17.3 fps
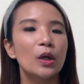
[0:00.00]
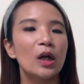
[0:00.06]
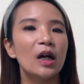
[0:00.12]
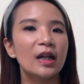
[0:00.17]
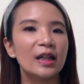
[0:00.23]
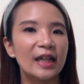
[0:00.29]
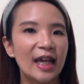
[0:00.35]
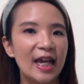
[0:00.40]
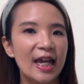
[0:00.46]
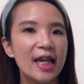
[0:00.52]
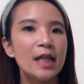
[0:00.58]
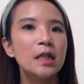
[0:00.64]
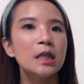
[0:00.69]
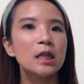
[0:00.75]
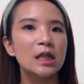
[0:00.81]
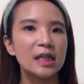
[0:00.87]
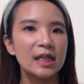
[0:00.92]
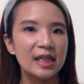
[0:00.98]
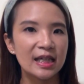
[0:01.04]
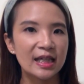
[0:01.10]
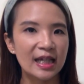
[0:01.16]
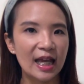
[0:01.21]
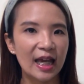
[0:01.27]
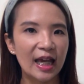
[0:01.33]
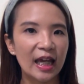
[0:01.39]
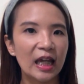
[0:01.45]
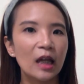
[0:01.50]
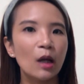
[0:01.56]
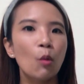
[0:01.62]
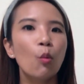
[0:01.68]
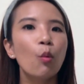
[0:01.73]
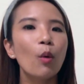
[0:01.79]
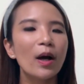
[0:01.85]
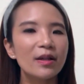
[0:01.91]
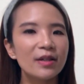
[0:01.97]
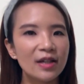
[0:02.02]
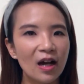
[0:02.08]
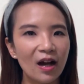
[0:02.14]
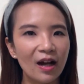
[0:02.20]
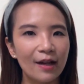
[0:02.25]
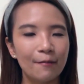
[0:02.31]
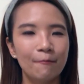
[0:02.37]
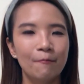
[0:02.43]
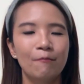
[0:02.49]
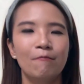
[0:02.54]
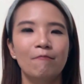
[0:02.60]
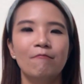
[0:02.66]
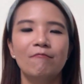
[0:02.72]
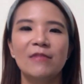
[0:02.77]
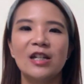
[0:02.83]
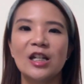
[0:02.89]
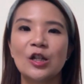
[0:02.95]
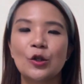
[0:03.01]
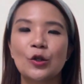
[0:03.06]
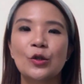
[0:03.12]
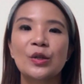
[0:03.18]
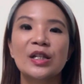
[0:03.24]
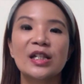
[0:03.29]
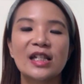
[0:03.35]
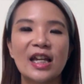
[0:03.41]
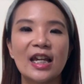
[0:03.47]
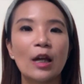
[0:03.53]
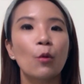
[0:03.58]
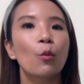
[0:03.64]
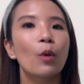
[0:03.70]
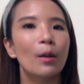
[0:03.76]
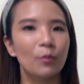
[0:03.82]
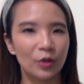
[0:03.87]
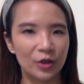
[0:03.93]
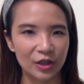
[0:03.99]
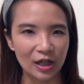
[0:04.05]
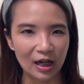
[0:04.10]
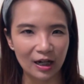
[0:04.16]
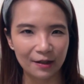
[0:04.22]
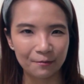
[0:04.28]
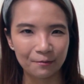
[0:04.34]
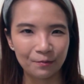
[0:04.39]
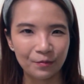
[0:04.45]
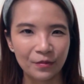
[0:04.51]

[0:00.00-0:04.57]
again, say one time means to say it one more time.